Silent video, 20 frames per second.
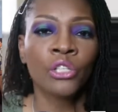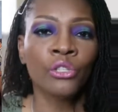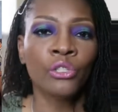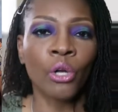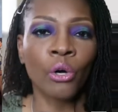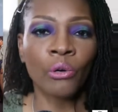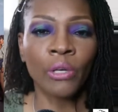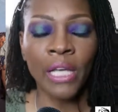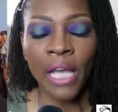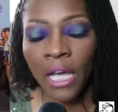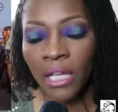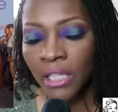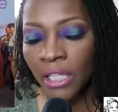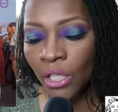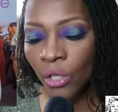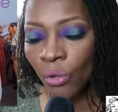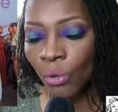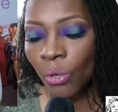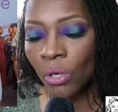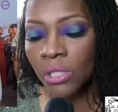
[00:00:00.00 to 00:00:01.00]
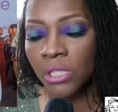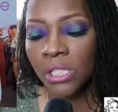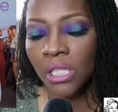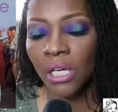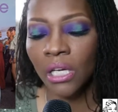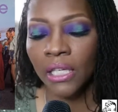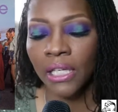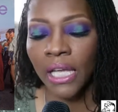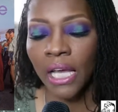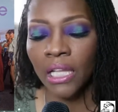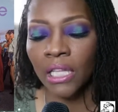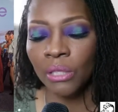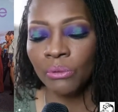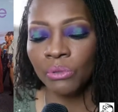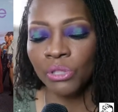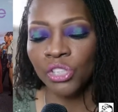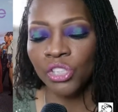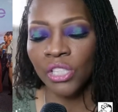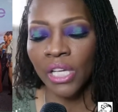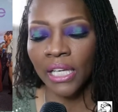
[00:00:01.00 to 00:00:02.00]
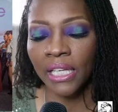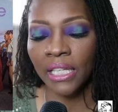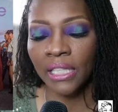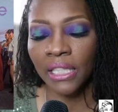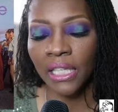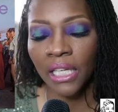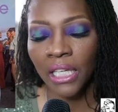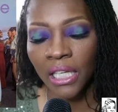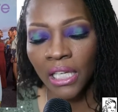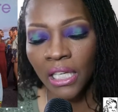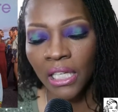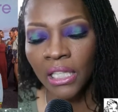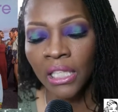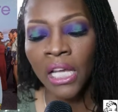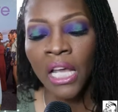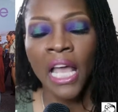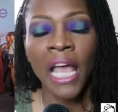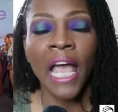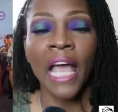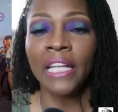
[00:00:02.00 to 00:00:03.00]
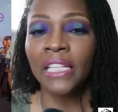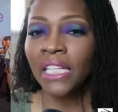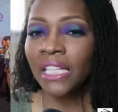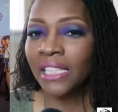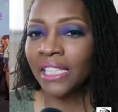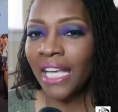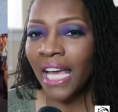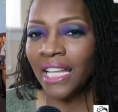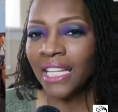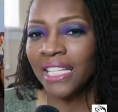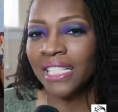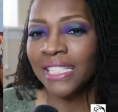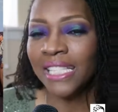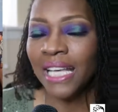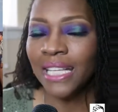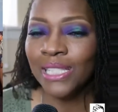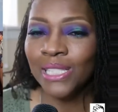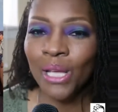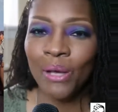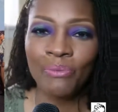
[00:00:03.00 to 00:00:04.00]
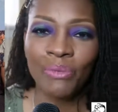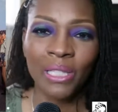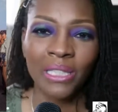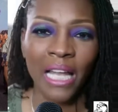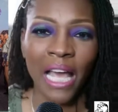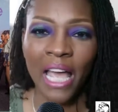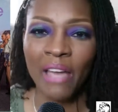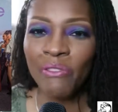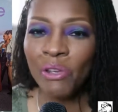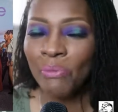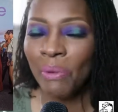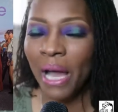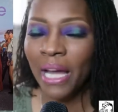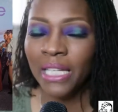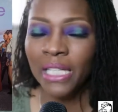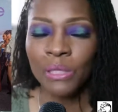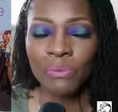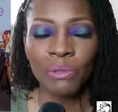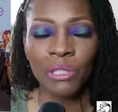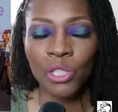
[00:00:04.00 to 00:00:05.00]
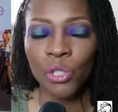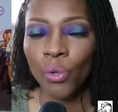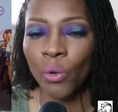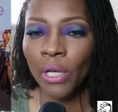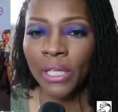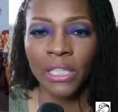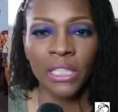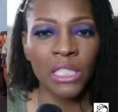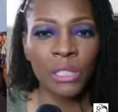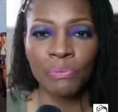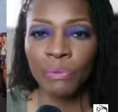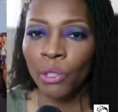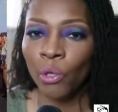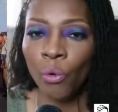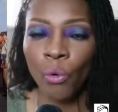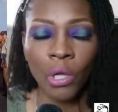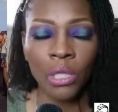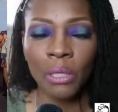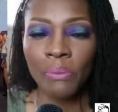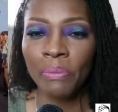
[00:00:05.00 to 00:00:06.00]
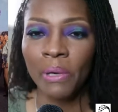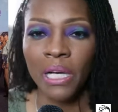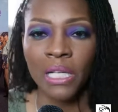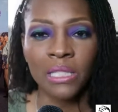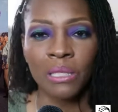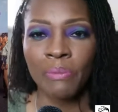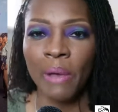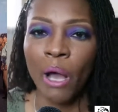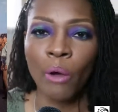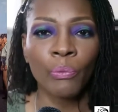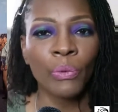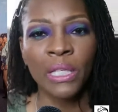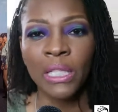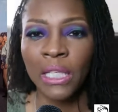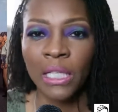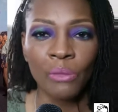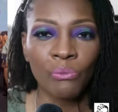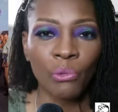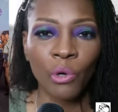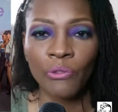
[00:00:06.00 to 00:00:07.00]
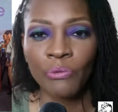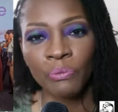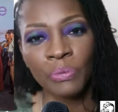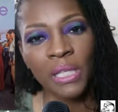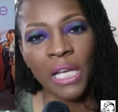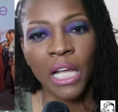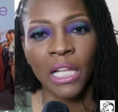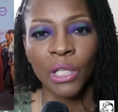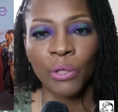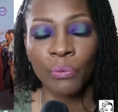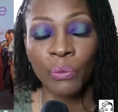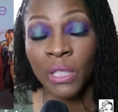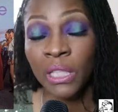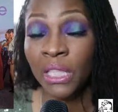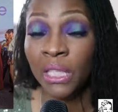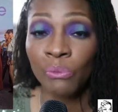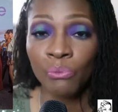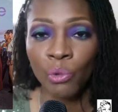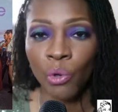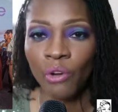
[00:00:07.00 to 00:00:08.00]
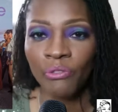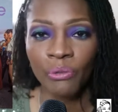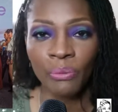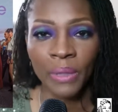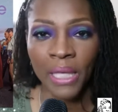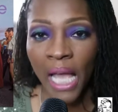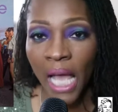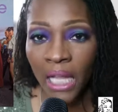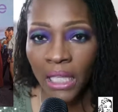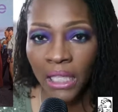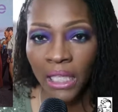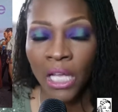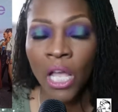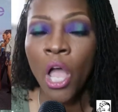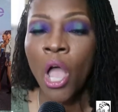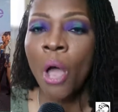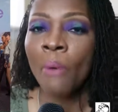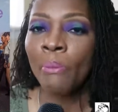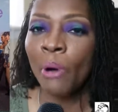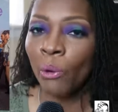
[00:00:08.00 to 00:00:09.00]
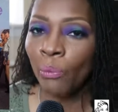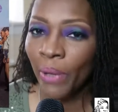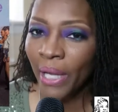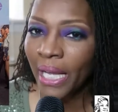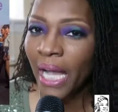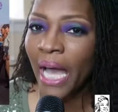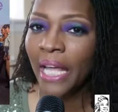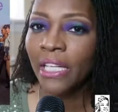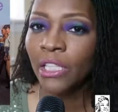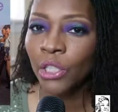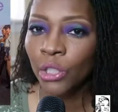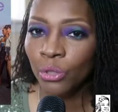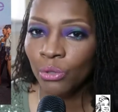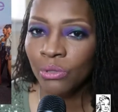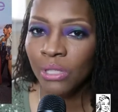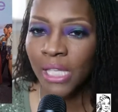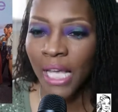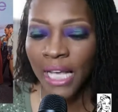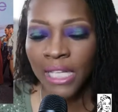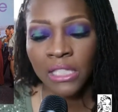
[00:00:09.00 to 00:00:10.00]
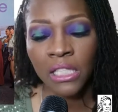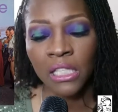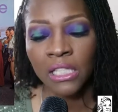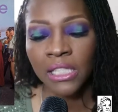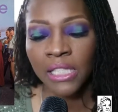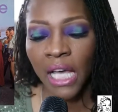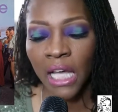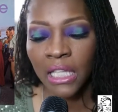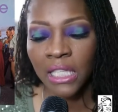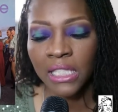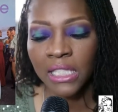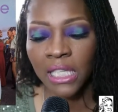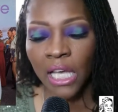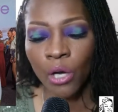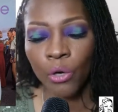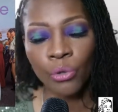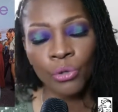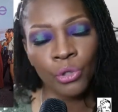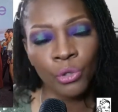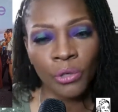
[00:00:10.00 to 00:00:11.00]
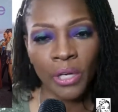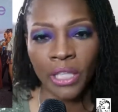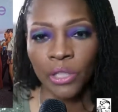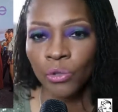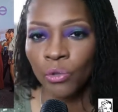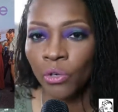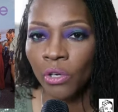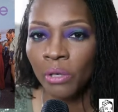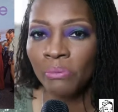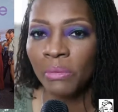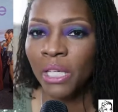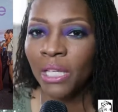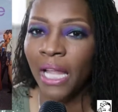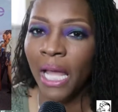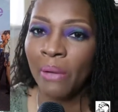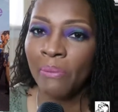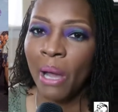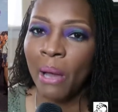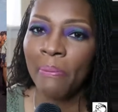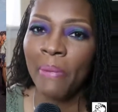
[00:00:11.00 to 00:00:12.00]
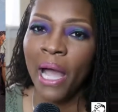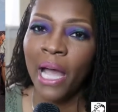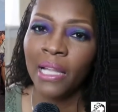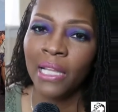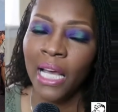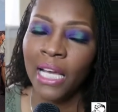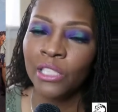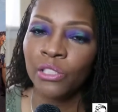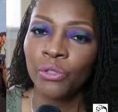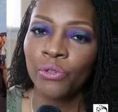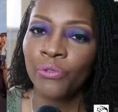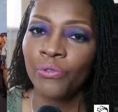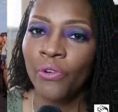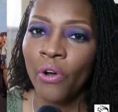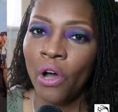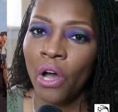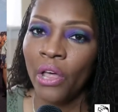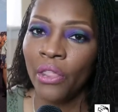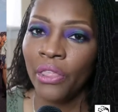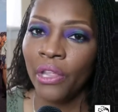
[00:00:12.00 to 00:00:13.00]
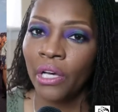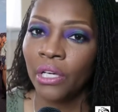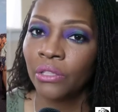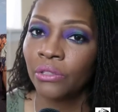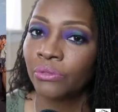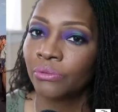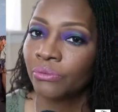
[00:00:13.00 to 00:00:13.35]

Kelly called her. Kelly was checking in, and then Kelly said something that everybody's been talking. It's been all the buzz about, we need more from Kelly. We need more from Kelly. But we got a little taste, because Kelly said, oh, you ignoring me like my biological father.